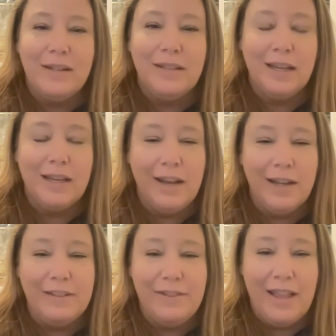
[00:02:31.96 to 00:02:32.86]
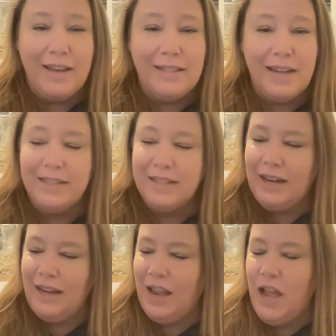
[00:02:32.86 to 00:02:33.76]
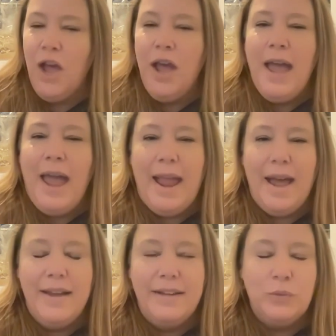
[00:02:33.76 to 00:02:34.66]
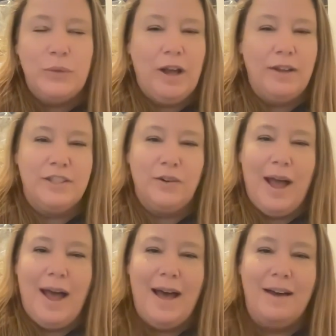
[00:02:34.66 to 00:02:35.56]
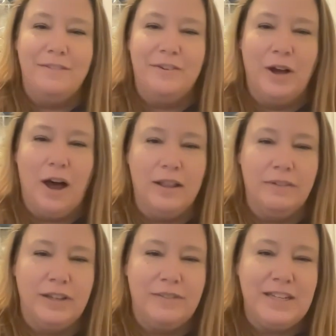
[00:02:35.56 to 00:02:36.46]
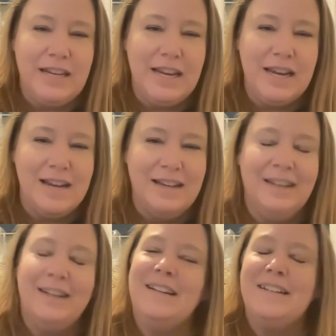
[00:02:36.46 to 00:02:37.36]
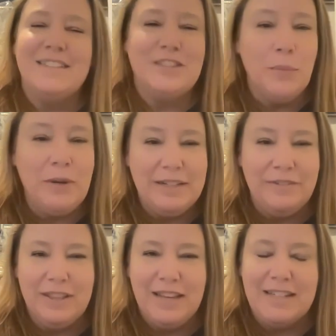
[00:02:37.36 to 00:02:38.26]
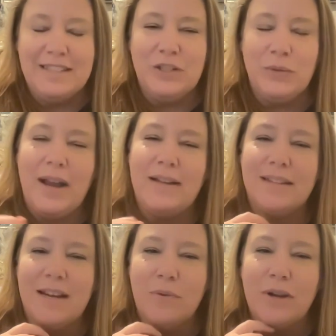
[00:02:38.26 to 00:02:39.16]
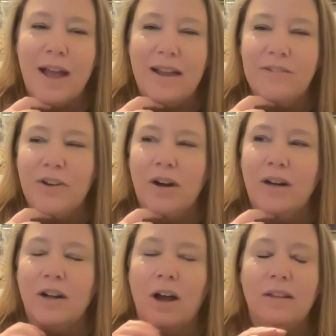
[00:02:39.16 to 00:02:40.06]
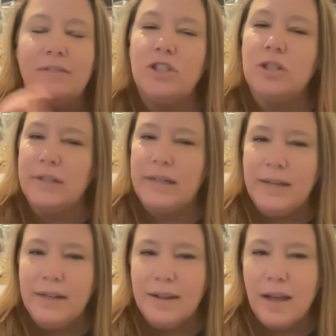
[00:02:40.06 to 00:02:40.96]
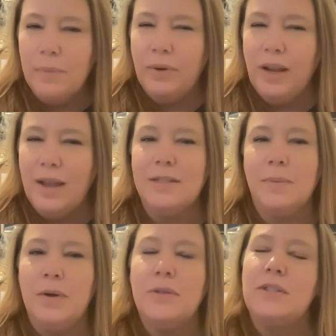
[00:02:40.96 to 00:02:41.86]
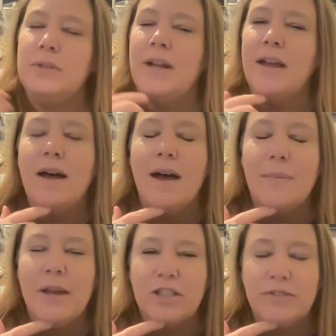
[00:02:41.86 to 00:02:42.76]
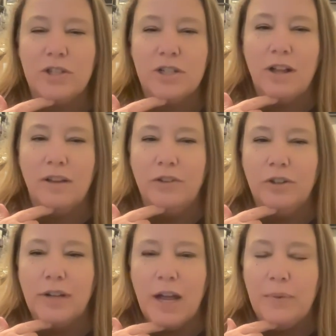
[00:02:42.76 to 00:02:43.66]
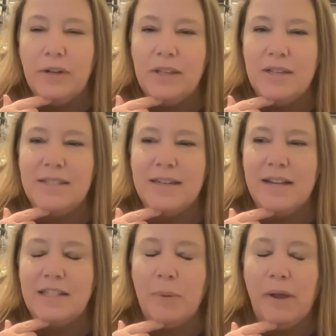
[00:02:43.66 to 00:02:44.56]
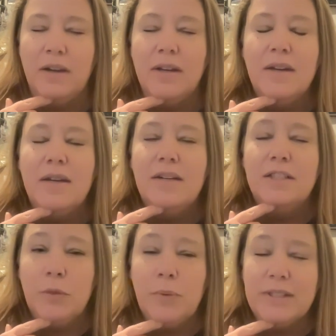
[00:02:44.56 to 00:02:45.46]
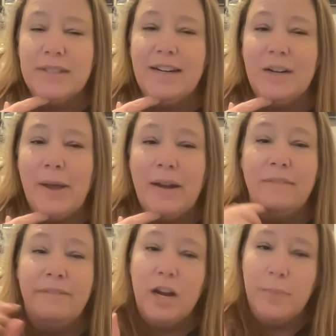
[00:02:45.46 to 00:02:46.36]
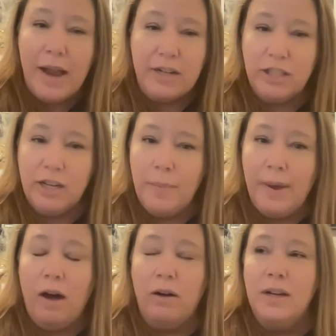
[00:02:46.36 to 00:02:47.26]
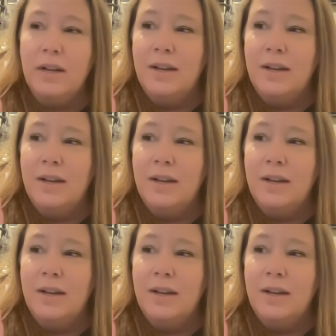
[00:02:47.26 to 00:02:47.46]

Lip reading: the Chianti Valley in Tuscany. And we also have olive leaf tea, so many different things. That's why I say we kind of are an olive tree company as opposed to an extra virgin olive oil company these days, but super excited about it, very passionate about